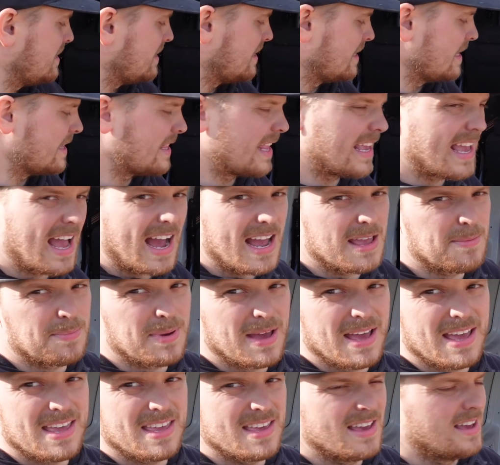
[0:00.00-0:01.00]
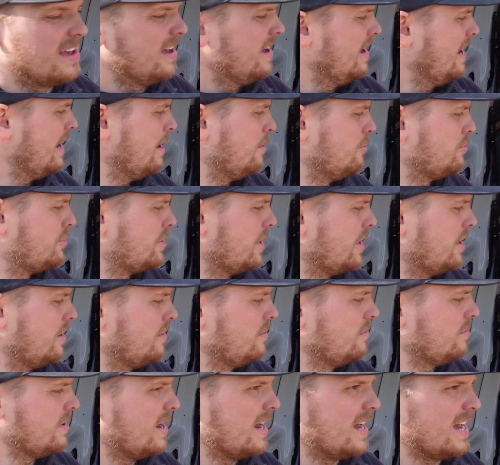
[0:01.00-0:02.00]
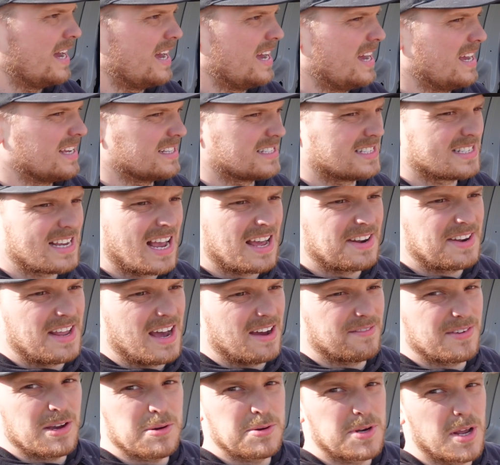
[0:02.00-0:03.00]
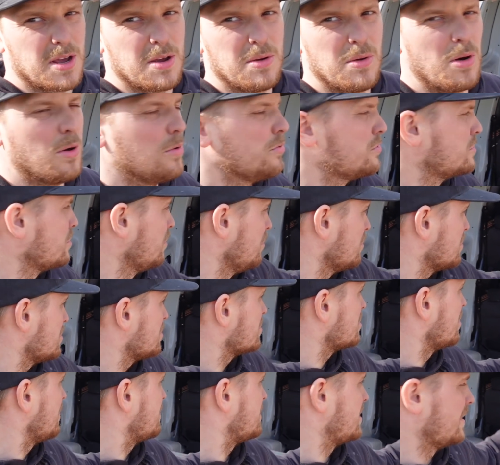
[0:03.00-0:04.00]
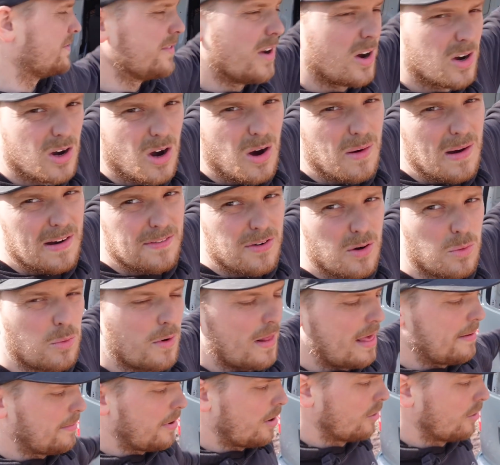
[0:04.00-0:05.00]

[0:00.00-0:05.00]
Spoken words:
is the DAB. It will do sat nav. It will do all sorts of stuff. So you've not got to have one of them